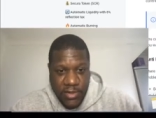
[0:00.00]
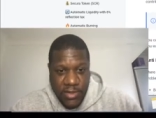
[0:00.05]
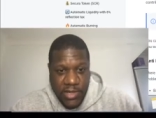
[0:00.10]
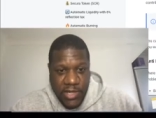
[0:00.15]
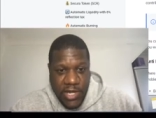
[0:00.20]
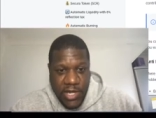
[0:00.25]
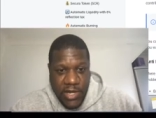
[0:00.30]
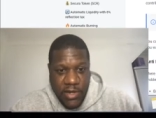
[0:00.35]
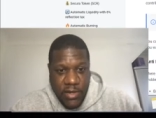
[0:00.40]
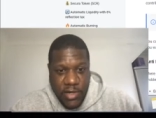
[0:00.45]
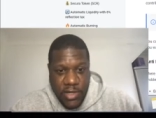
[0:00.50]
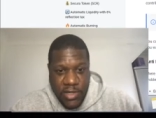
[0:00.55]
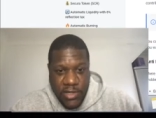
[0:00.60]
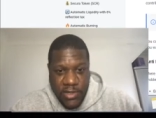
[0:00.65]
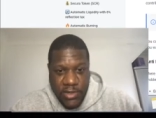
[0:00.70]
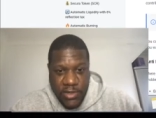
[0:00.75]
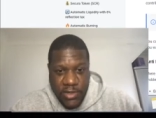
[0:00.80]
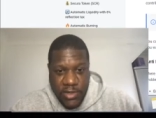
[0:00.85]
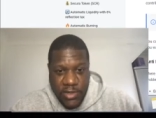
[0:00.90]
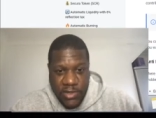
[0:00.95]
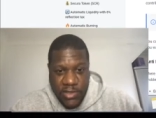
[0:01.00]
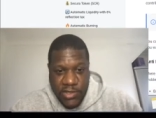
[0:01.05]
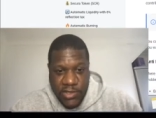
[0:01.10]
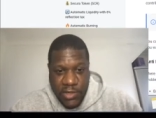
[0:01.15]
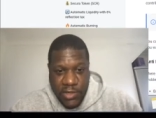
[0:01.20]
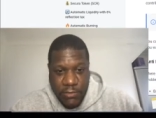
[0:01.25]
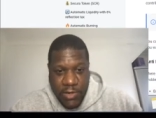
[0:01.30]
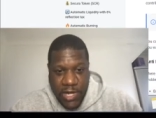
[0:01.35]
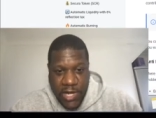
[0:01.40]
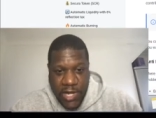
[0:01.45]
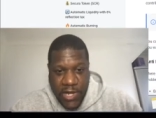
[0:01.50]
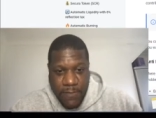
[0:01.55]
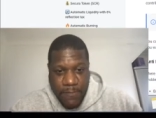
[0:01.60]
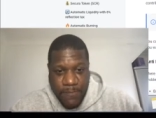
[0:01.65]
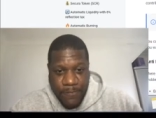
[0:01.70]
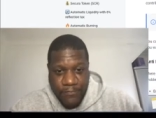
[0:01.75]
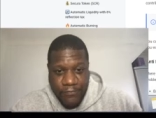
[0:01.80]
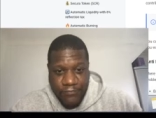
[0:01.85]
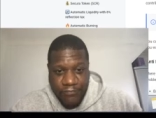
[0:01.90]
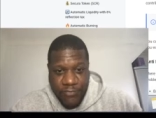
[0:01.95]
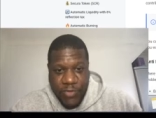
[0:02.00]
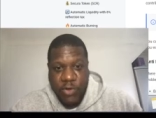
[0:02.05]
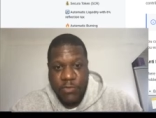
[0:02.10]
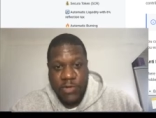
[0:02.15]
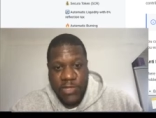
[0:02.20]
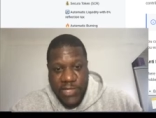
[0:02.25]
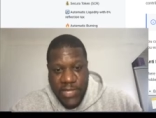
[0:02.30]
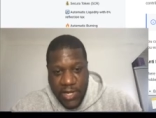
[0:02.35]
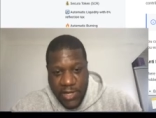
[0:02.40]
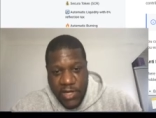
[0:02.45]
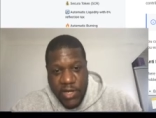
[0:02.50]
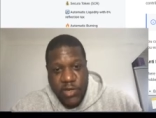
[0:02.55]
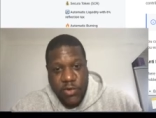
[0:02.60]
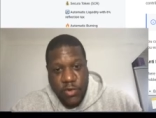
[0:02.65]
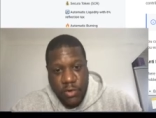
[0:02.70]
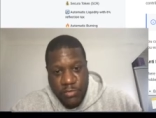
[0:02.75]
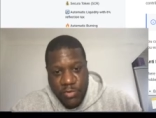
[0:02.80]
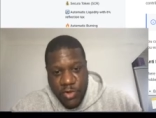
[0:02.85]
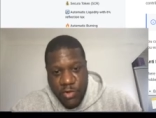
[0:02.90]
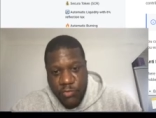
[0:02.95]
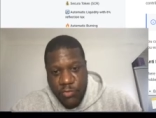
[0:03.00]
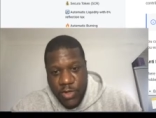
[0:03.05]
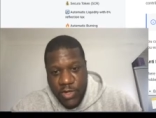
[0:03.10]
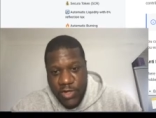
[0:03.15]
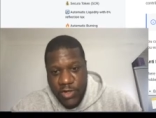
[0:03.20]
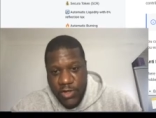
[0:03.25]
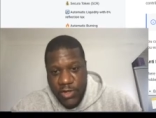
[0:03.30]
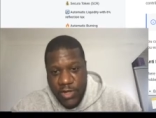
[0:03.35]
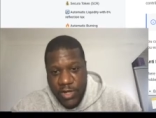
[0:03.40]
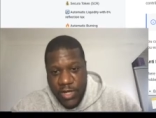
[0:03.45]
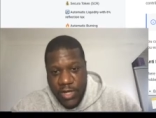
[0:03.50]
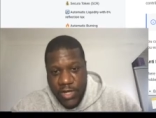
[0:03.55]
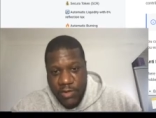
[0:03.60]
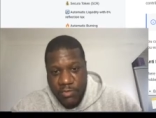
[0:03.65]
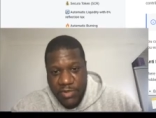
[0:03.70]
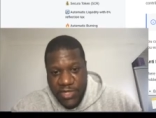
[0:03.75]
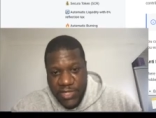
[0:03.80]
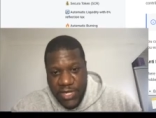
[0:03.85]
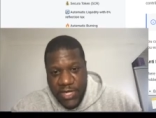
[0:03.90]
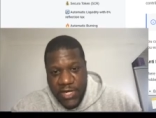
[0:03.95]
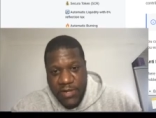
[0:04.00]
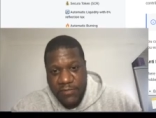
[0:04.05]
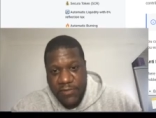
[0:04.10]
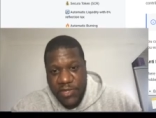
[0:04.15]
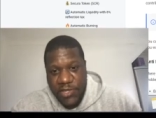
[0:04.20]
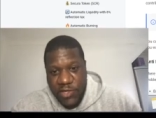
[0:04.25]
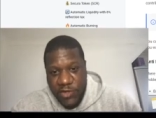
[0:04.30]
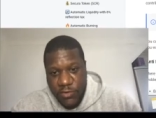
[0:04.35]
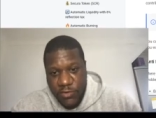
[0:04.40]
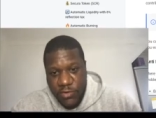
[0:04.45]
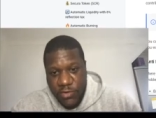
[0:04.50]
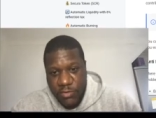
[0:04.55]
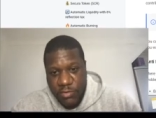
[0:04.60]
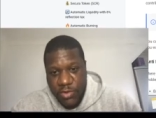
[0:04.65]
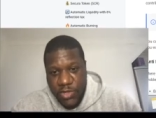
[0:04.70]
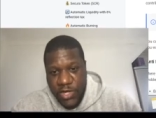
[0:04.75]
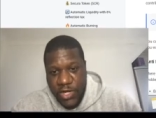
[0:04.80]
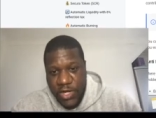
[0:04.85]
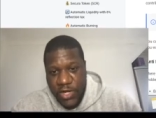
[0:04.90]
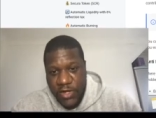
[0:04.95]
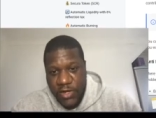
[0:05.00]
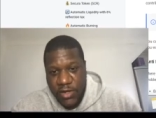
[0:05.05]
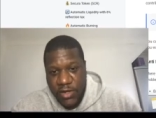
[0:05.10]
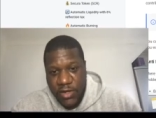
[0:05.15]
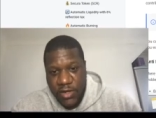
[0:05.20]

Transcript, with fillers: Okay, guys. So um, like we said, the 0.1 uh, percent of the total supply